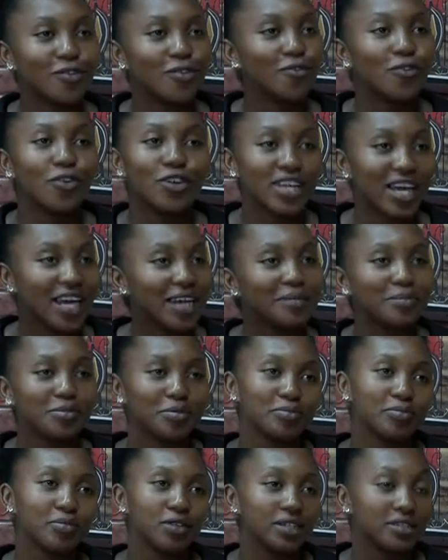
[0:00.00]
for young
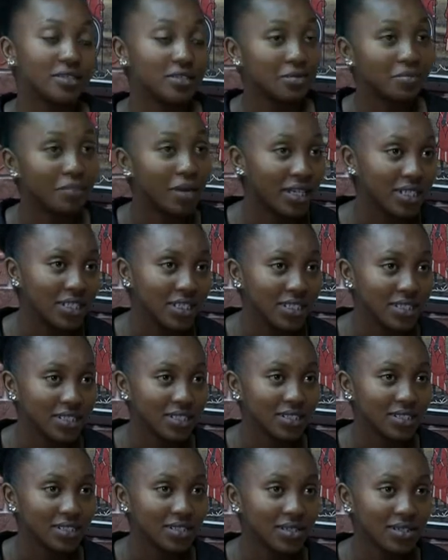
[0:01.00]
people is money,
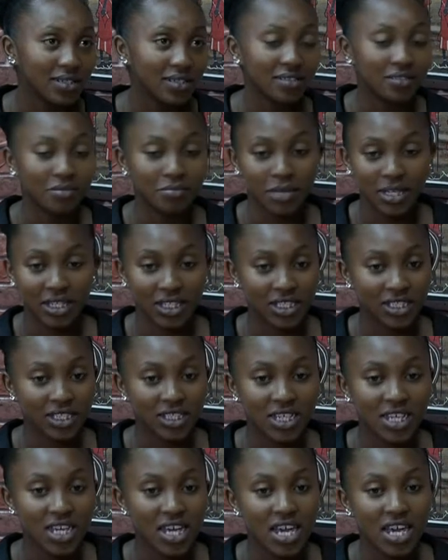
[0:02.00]
is money.
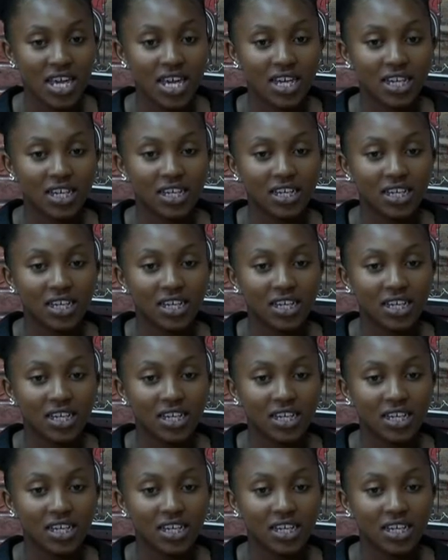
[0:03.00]
And